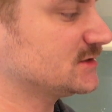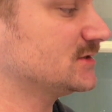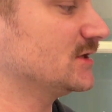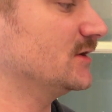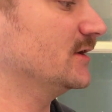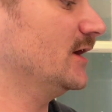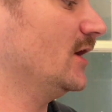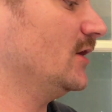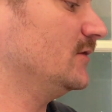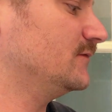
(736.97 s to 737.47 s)
so
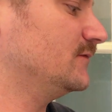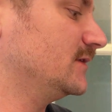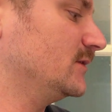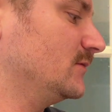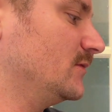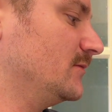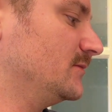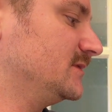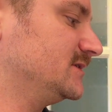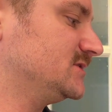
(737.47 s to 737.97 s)
it hopefully
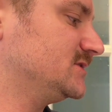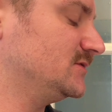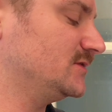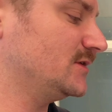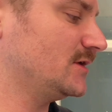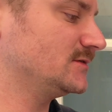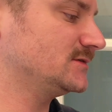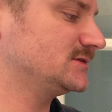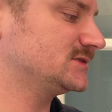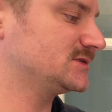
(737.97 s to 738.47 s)
won't be too
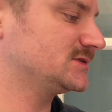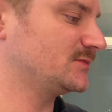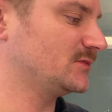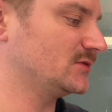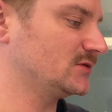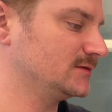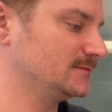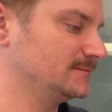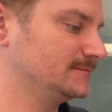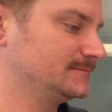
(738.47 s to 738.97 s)

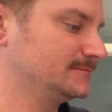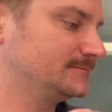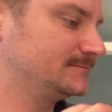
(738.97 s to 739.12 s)
noticeable.